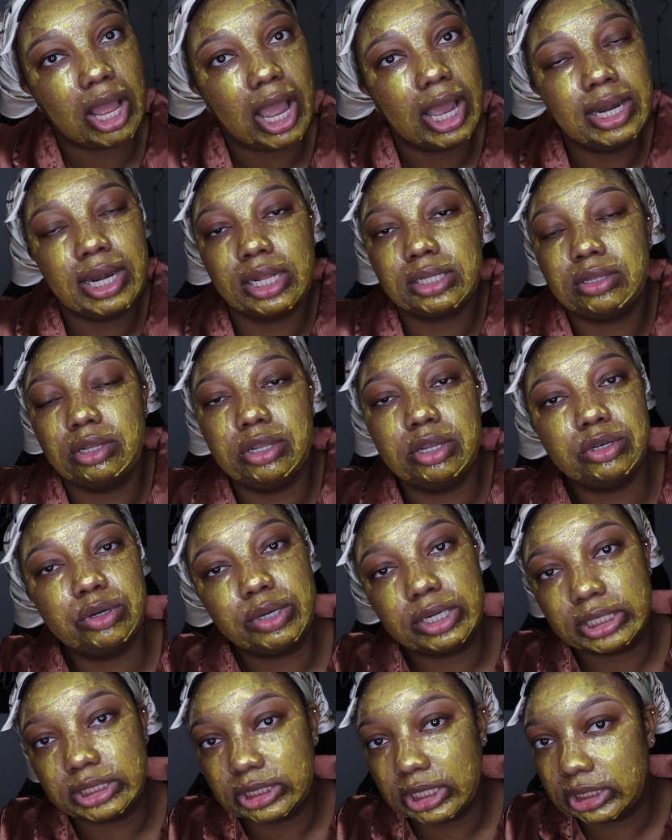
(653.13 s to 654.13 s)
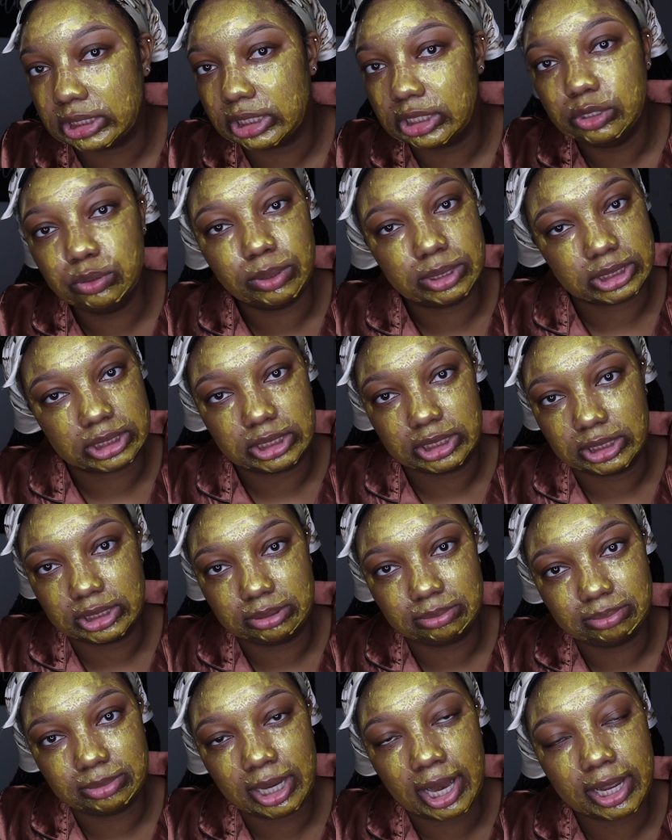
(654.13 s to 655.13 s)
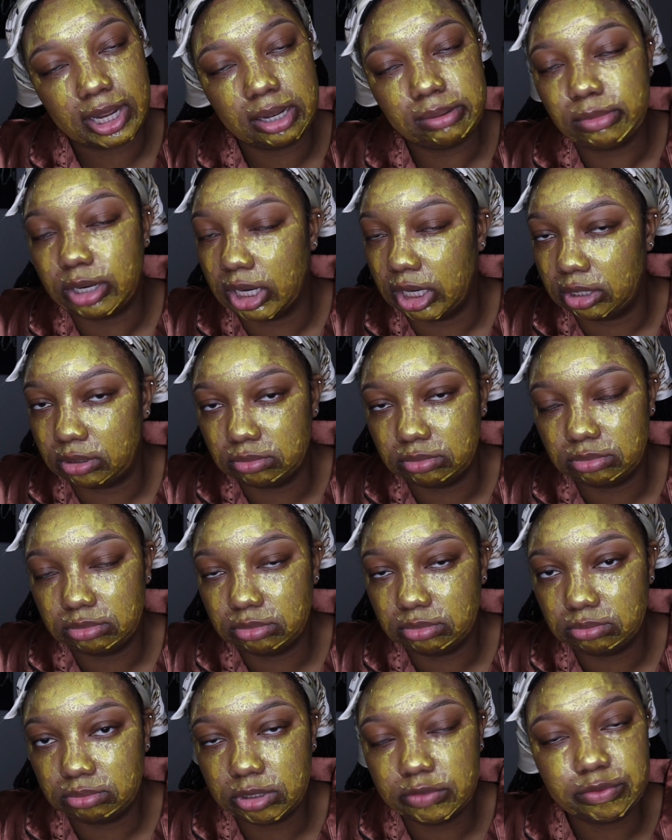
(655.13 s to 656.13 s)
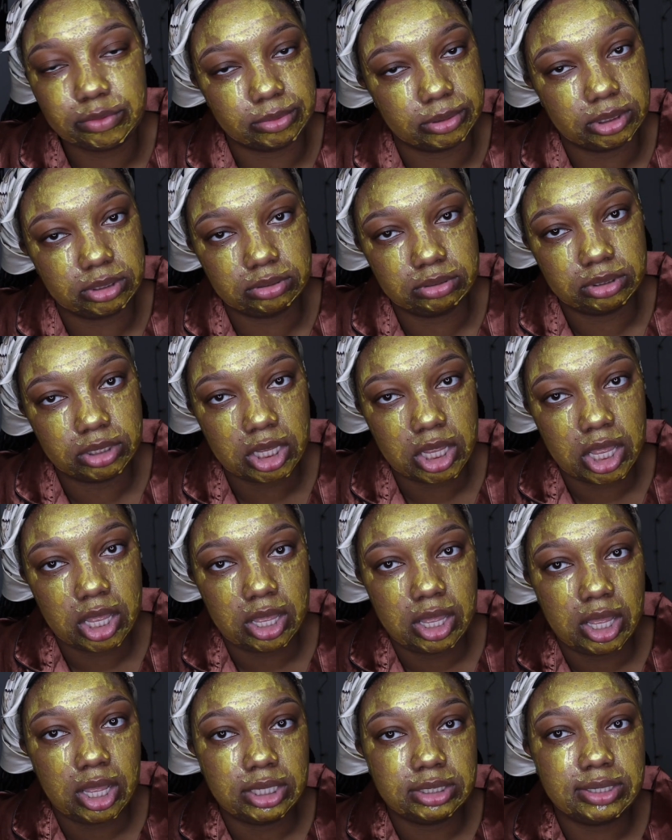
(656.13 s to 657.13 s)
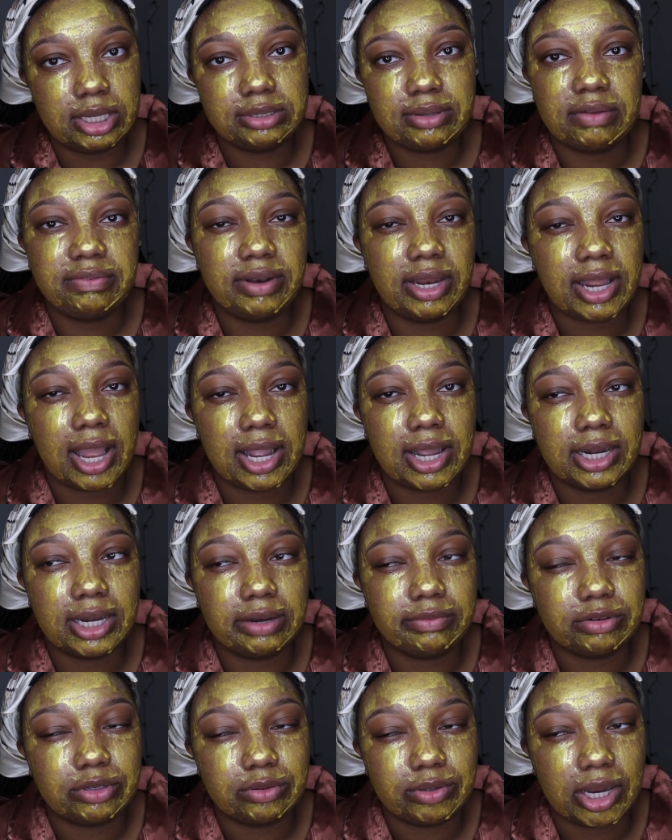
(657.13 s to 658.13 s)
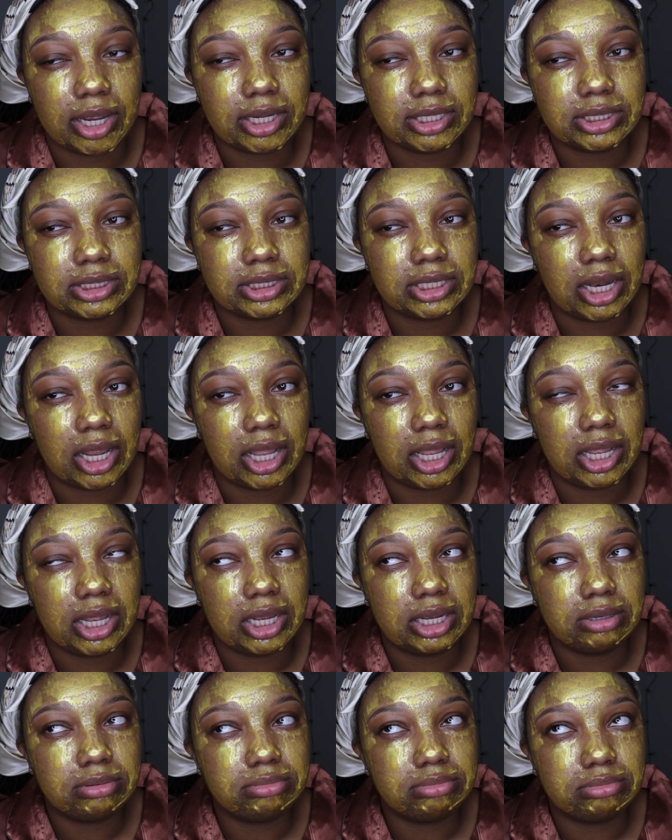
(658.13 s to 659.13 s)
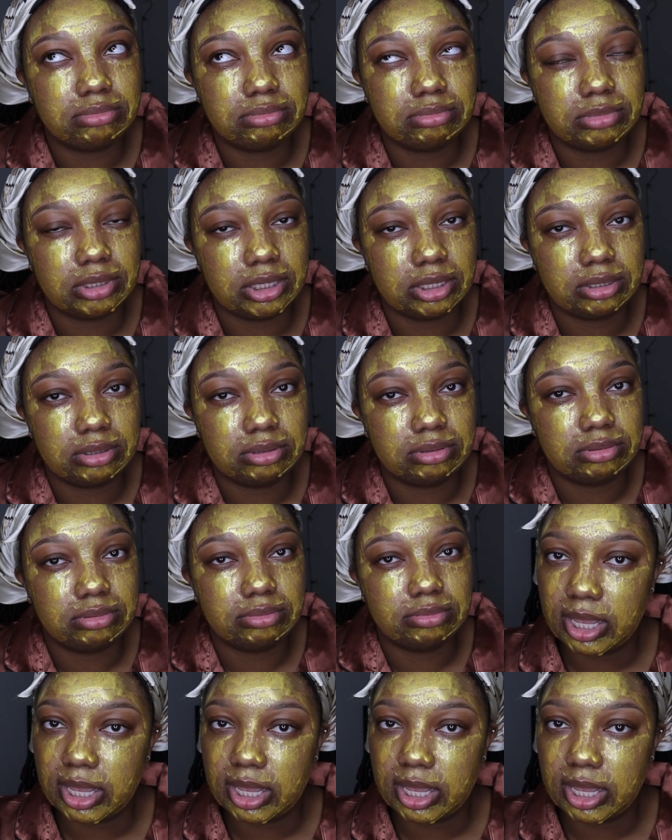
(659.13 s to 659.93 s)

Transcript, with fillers: I knocked on your door at 6 and you wasn't up. Like, come on now, be for real. So that's why I feel like I can never do that, because it's like, no.